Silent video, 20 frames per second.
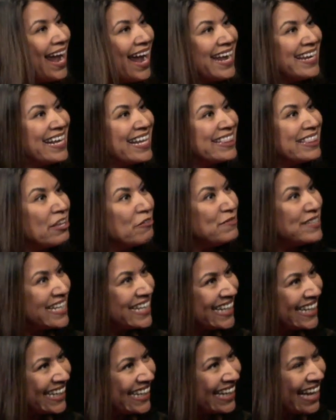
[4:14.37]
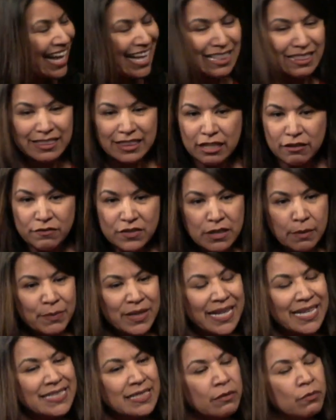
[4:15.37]
And I loved it. I loved it
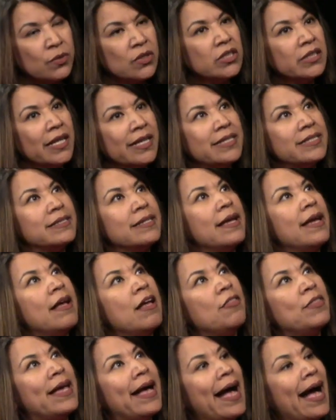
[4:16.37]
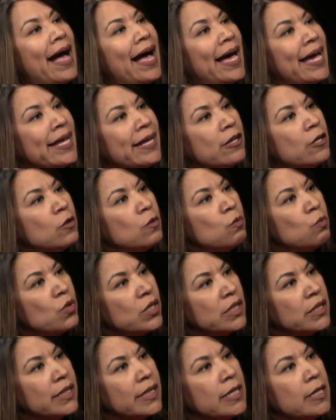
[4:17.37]
because I realized that I could
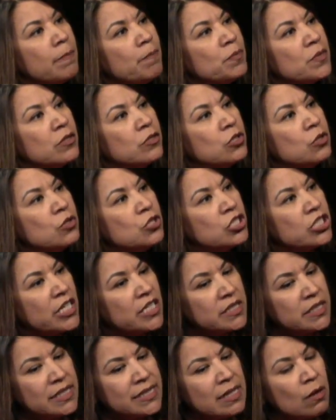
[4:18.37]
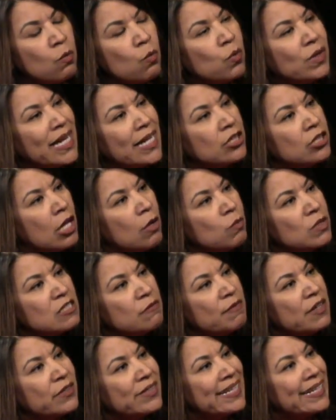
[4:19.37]
really do justice and what I thought
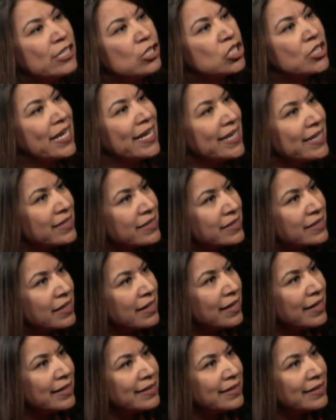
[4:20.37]
was fair in each case.